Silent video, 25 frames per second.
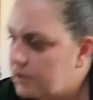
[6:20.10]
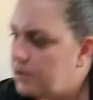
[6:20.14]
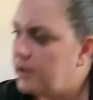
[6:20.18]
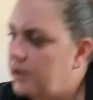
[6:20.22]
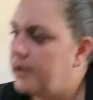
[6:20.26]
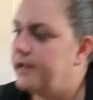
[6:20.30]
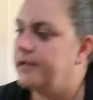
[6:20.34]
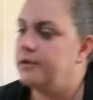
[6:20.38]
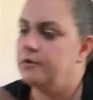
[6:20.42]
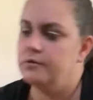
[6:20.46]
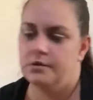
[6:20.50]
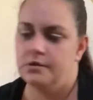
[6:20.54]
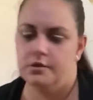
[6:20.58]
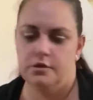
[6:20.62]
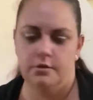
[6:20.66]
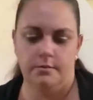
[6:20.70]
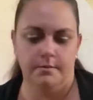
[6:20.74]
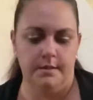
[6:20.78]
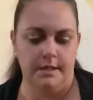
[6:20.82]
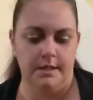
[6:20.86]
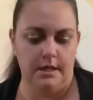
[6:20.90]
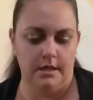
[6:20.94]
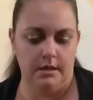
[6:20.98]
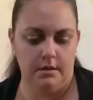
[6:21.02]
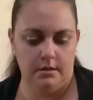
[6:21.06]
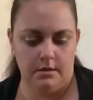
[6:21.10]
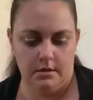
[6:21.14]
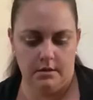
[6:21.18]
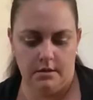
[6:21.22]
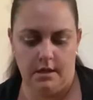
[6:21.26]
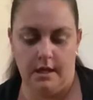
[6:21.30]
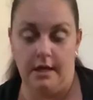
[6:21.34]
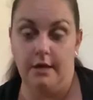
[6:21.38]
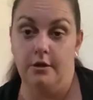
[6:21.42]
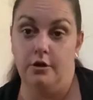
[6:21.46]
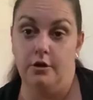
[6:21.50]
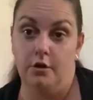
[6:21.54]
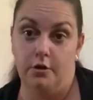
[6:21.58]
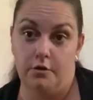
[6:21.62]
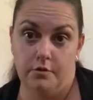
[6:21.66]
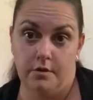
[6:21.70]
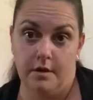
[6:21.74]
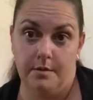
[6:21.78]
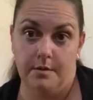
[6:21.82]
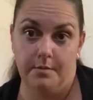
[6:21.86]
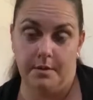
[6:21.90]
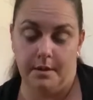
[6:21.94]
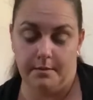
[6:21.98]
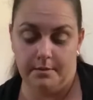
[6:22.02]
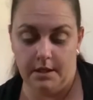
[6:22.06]
I used to be a notary
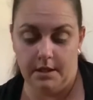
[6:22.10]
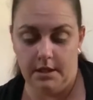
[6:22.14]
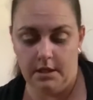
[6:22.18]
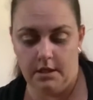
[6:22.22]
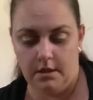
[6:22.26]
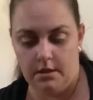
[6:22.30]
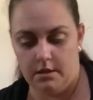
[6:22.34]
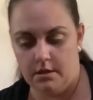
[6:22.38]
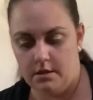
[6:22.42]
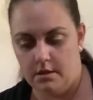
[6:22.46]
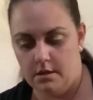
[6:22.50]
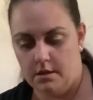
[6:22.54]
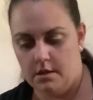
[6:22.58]
public,